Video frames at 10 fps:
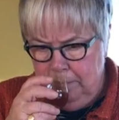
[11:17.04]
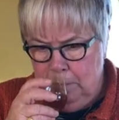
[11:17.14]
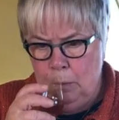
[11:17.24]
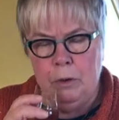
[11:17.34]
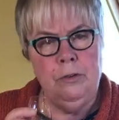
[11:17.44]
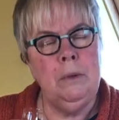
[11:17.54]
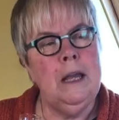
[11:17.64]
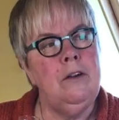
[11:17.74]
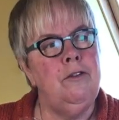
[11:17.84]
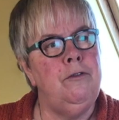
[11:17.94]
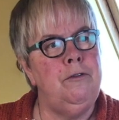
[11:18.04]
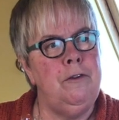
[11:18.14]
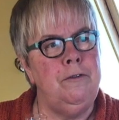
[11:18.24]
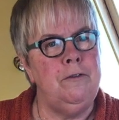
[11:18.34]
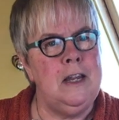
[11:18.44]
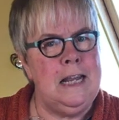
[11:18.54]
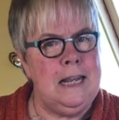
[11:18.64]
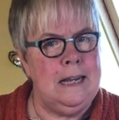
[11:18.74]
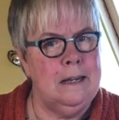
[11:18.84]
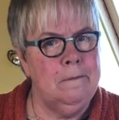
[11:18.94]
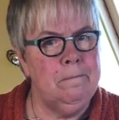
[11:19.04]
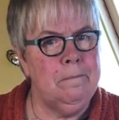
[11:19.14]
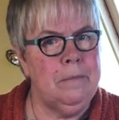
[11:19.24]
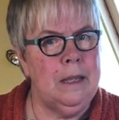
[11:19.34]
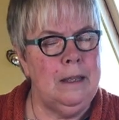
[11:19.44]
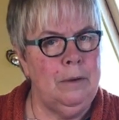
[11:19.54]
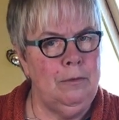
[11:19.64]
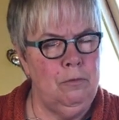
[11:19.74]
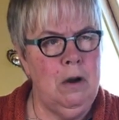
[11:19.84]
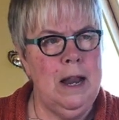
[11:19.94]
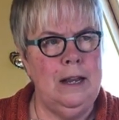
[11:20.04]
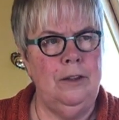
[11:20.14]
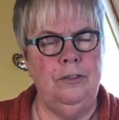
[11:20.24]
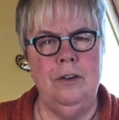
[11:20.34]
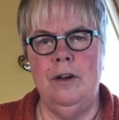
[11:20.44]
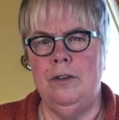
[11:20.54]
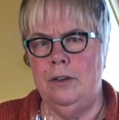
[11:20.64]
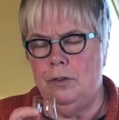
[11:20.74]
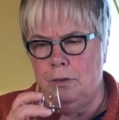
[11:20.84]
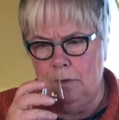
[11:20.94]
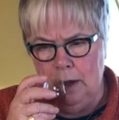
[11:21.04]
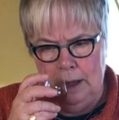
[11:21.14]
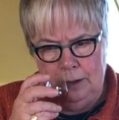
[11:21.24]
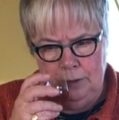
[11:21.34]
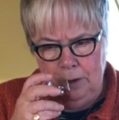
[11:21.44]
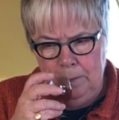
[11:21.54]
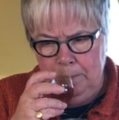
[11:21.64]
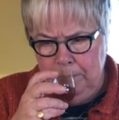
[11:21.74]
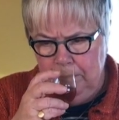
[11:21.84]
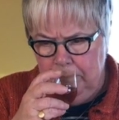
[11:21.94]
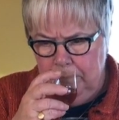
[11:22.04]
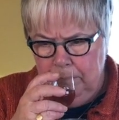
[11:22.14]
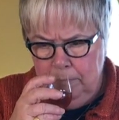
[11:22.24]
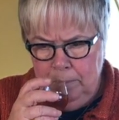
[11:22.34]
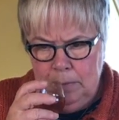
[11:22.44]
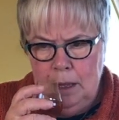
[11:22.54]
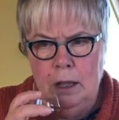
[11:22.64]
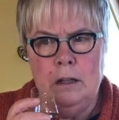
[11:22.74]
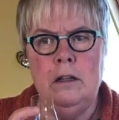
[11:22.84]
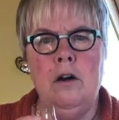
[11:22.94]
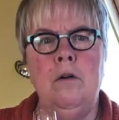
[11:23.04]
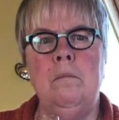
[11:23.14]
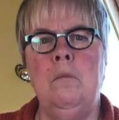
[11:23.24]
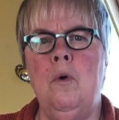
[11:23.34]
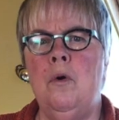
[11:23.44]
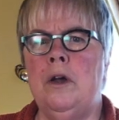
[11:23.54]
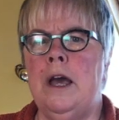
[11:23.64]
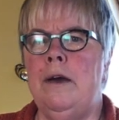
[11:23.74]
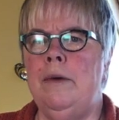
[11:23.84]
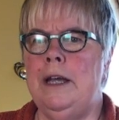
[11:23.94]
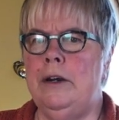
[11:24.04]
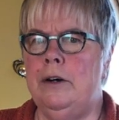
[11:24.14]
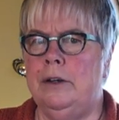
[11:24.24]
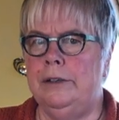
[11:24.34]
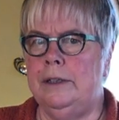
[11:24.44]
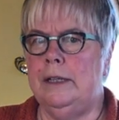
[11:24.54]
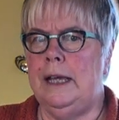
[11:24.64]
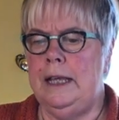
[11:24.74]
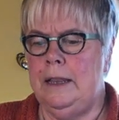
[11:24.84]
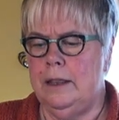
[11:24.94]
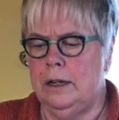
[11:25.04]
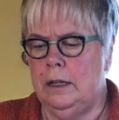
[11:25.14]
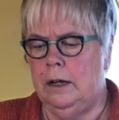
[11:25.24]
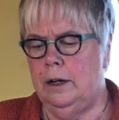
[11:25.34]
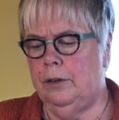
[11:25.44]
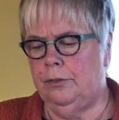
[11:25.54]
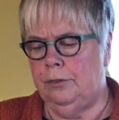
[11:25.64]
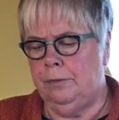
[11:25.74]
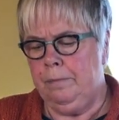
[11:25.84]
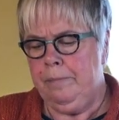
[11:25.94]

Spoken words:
But once we get to 15, we're really starting to find a lot more going on in the glass.